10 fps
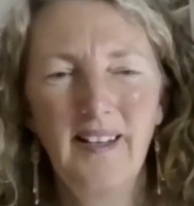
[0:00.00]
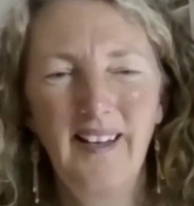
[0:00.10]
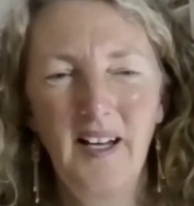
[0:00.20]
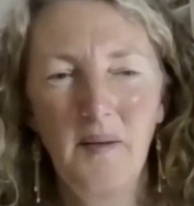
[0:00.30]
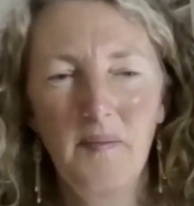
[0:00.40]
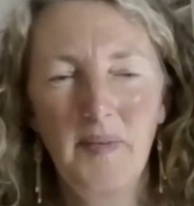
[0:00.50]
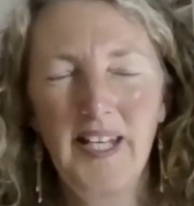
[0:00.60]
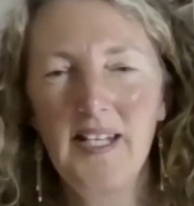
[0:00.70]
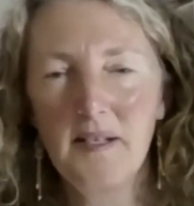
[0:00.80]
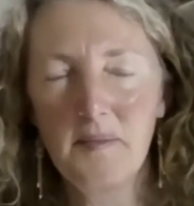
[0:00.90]
um,
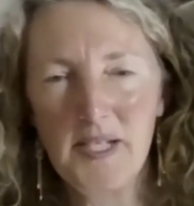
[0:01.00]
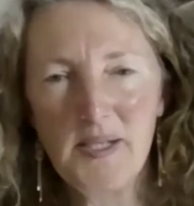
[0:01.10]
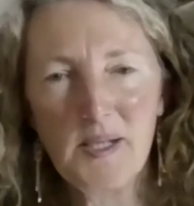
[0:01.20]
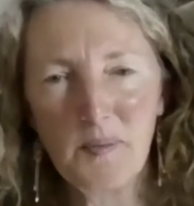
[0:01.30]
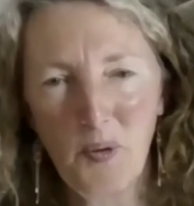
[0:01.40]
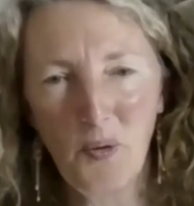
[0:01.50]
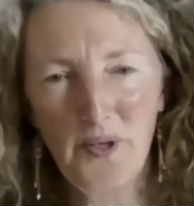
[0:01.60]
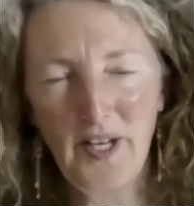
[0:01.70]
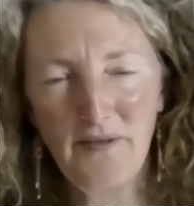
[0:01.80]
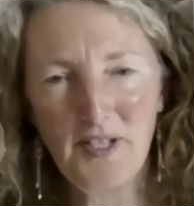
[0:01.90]
hit and miss support
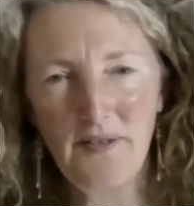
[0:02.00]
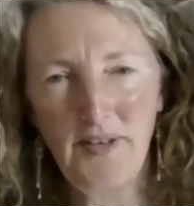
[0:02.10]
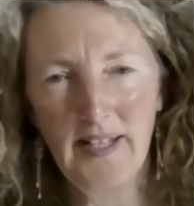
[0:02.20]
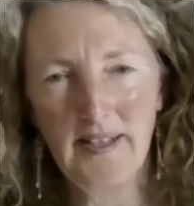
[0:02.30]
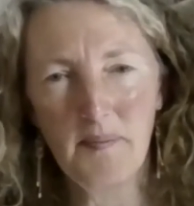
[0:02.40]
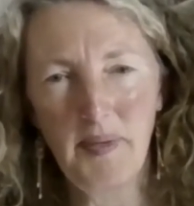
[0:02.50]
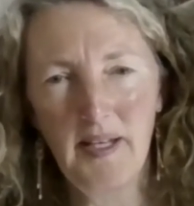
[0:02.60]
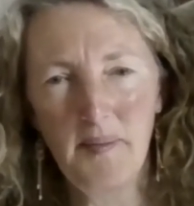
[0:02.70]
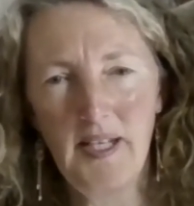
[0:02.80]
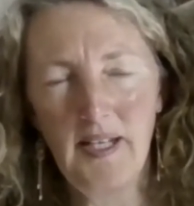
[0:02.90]
after they've had their
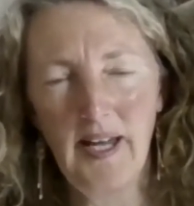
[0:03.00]
baby,